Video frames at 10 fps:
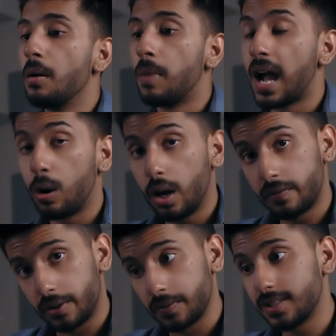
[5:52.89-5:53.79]

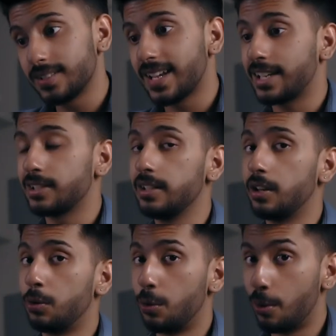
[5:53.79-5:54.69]
However, this is actually a
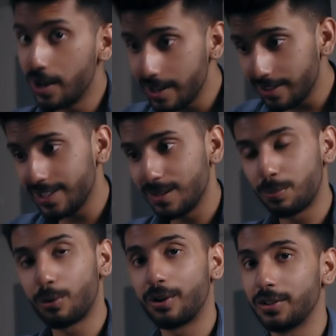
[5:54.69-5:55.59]
really
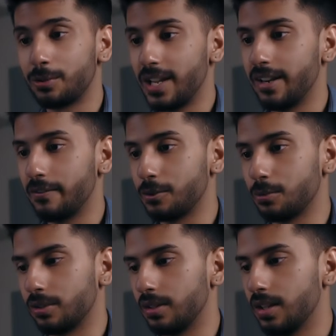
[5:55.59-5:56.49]
important creative
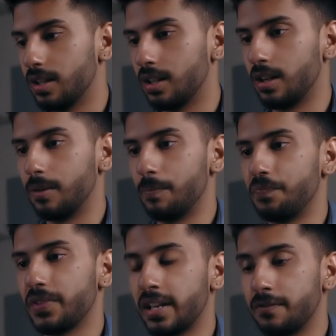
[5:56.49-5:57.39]
tool.
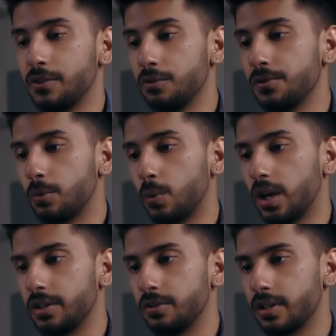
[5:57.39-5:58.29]
And if you use it
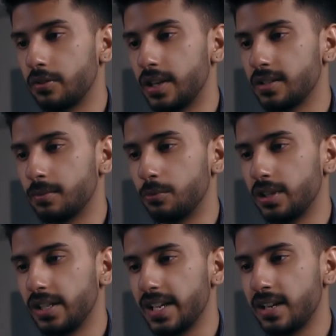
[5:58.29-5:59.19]
well, you can create some
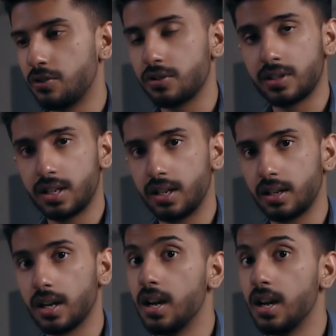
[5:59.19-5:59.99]
really interesting